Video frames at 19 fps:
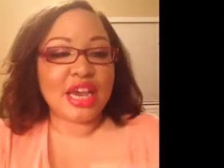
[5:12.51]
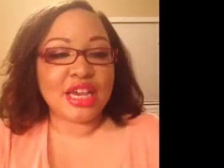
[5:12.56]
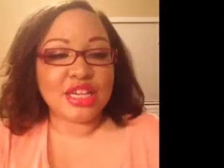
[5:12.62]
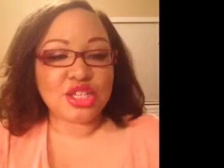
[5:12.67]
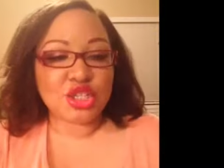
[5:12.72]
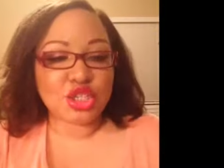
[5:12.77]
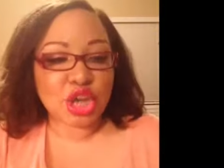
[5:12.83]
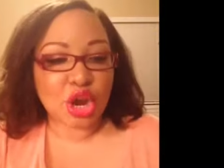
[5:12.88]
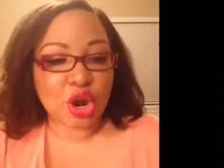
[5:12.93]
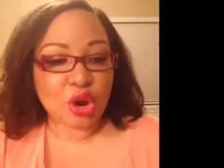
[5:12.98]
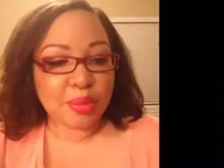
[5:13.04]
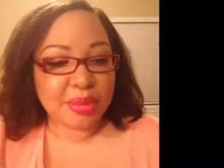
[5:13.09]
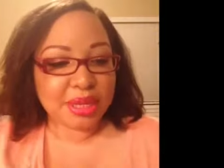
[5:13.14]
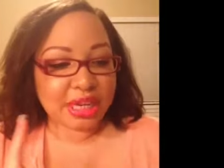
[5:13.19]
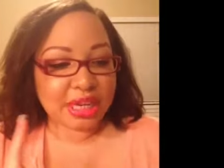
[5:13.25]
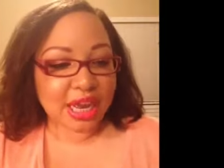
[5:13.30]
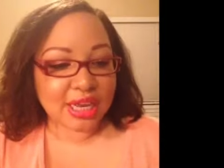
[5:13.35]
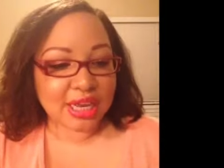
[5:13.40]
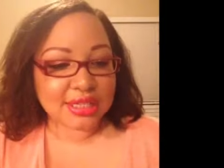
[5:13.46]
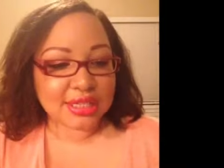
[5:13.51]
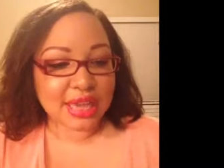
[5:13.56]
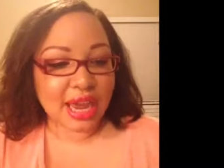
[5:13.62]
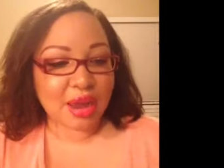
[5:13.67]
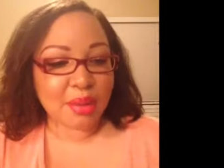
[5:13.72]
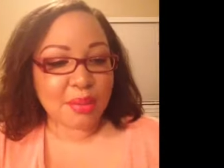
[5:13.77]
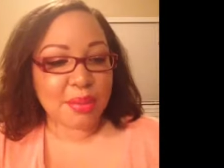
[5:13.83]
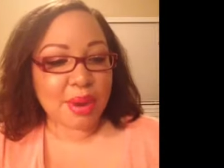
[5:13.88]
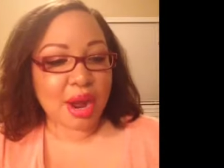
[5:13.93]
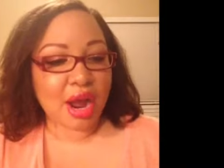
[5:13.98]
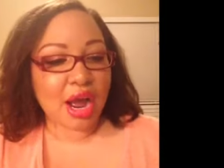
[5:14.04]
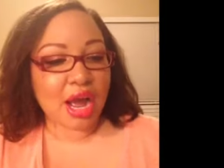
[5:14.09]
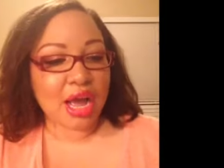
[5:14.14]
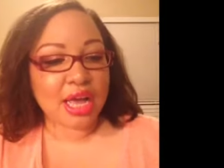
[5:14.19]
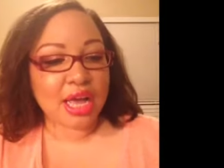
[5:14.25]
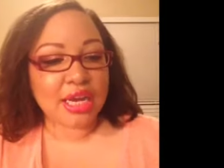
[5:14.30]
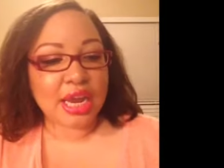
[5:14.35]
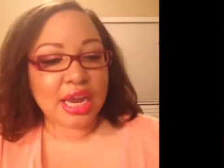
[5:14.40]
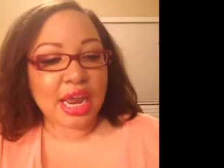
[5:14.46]
So because I
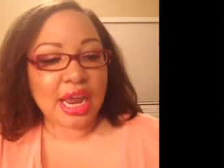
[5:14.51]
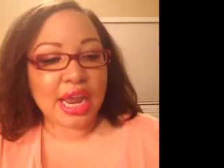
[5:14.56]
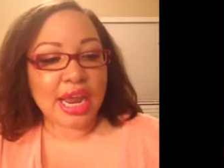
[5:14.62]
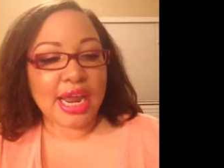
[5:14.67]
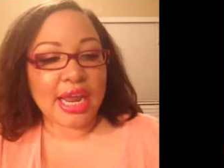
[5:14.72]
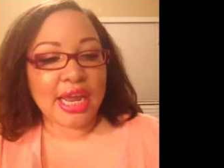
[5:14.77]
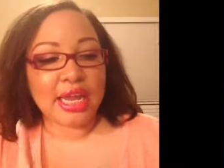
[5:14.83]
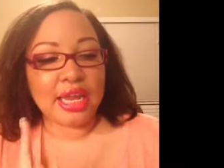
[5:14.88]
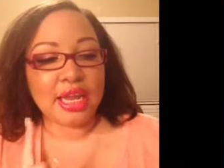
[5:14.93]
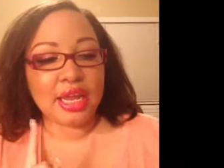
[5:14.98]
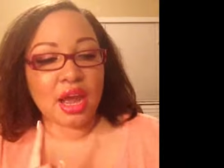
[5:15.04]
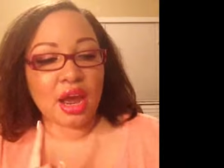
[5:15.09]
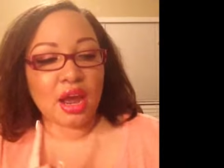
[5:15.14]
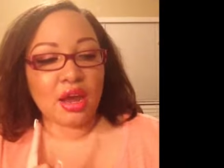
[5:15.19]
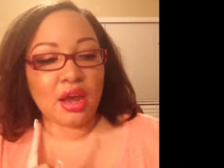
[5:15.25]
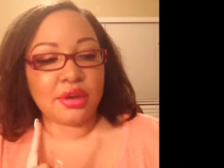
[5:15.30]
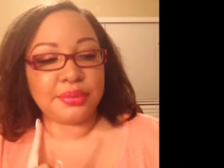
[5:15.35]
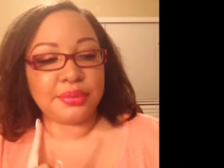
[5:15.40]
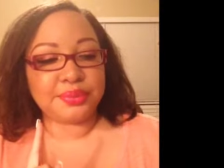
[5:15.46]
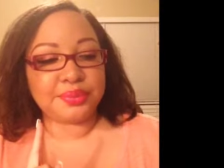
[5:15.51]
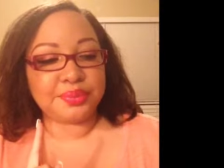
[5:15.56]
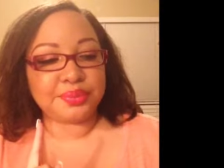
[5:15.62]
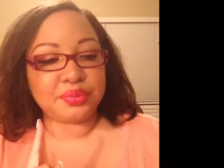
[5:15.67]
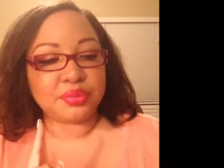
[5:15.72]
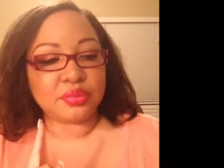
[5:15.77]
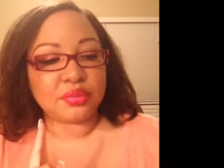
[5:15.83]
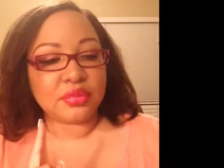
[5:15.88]
bought a um